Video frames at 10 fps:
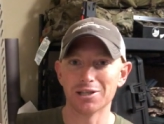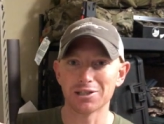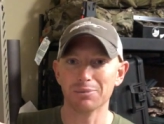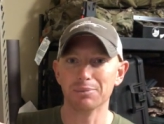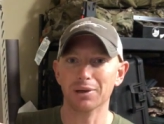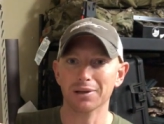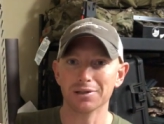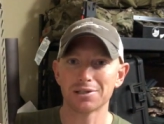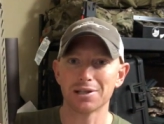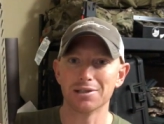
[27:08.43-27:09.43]
ends up
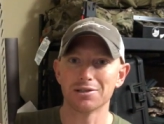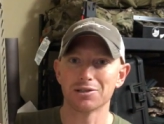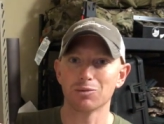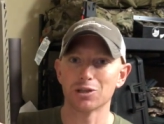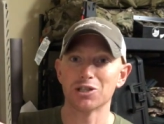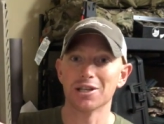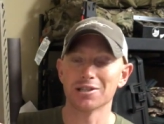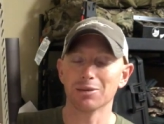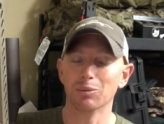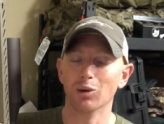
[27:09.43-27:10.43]

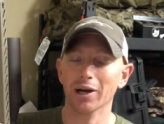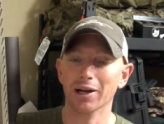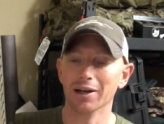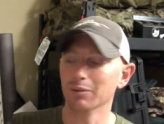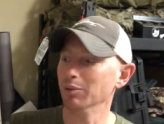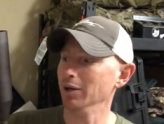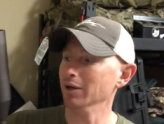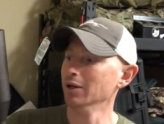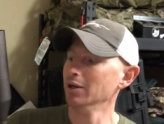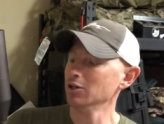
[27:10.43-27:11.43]
weighing,
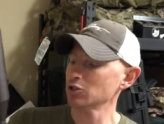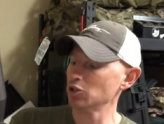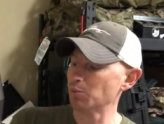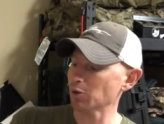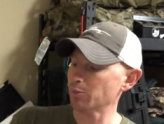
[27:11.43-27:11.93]
but super